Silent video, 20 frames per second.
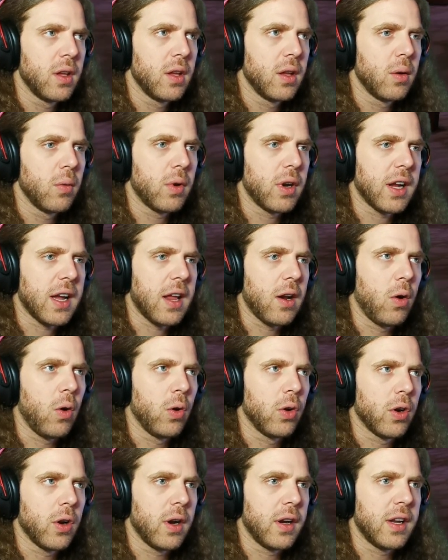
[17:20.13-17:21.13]
When I got
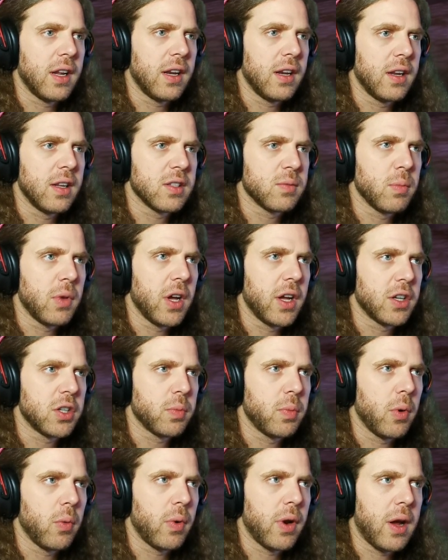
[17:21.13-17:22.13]
older, it didn't as much,
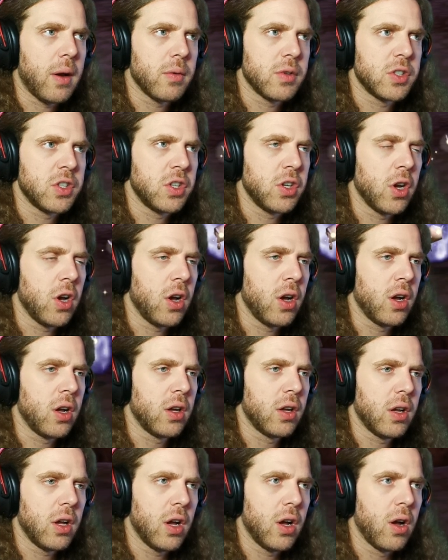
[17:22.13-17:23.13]
but when I was
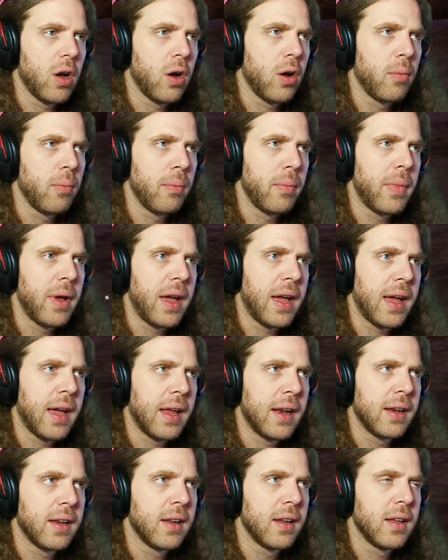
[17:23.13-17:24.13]
young, oh
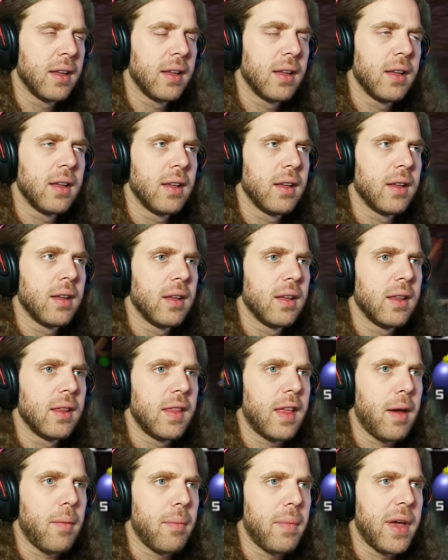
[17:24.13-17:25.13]
man,
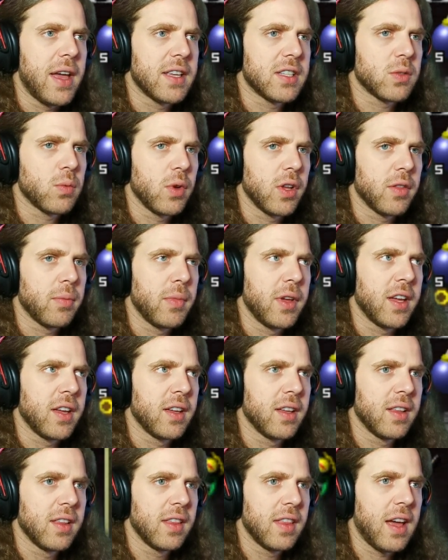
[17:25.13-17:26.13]
that messed with me.
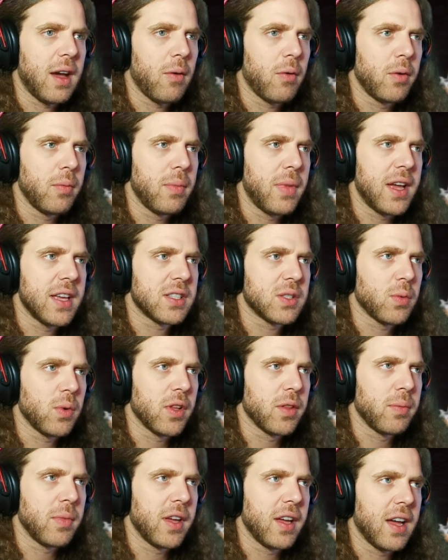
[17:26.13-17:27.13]
That one messed
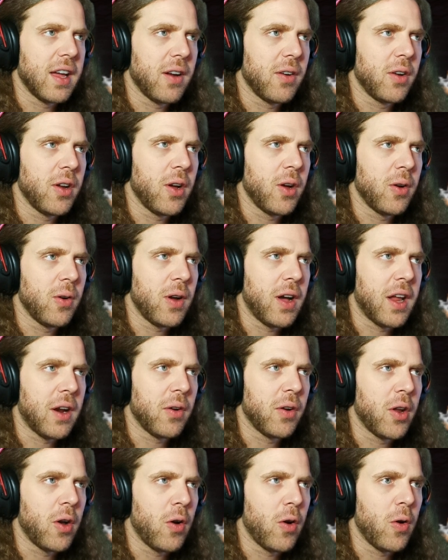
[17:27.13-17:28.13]
with me. I don't
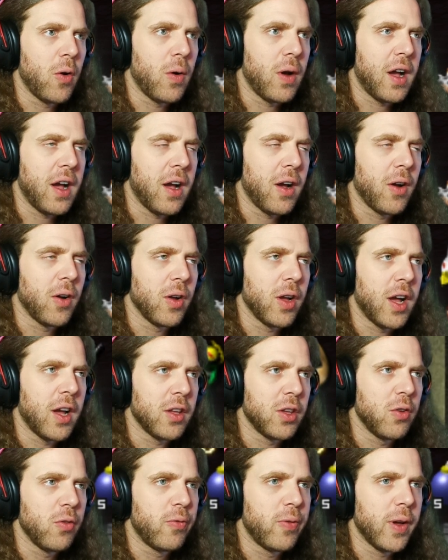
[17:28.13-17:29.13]
know how
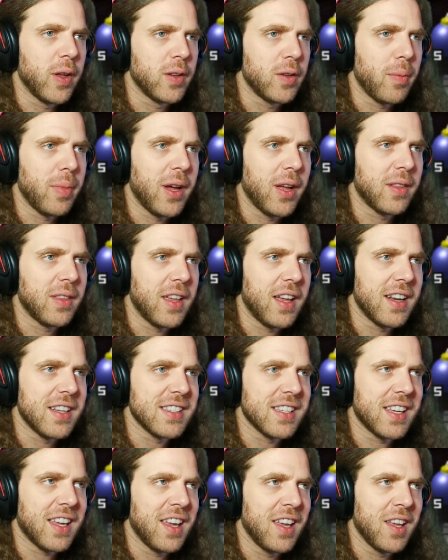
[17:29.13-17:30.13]
you felt about that as
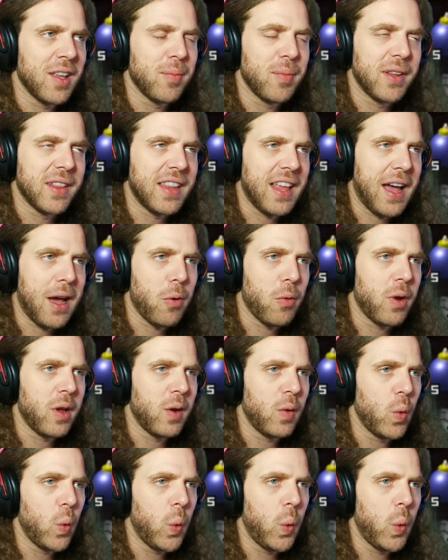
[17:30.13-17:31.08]
a kid, but that one.